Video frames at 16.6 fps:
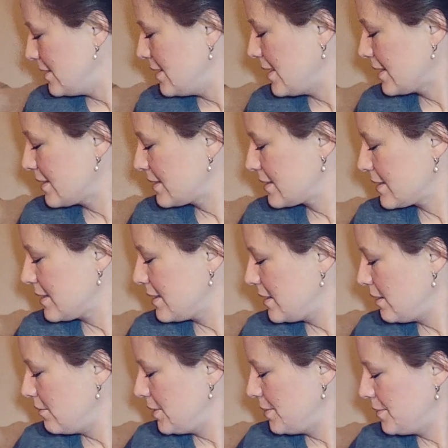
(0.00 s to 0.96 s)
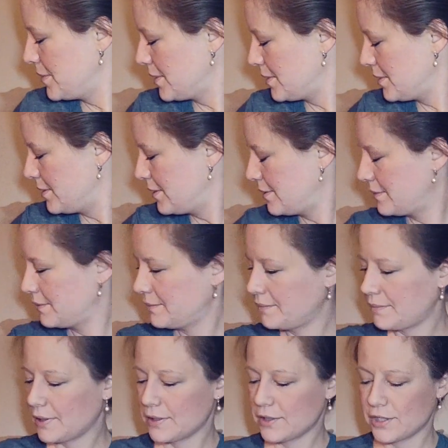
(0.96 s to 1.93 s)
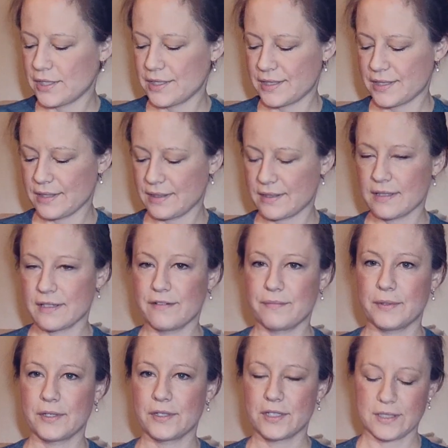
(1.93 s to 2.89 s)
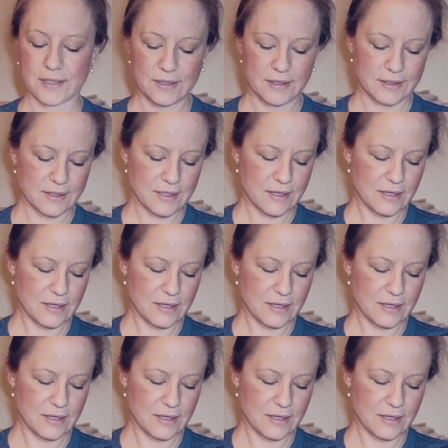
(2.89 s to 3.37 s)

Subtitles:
Next, one more purchase and set of purchases.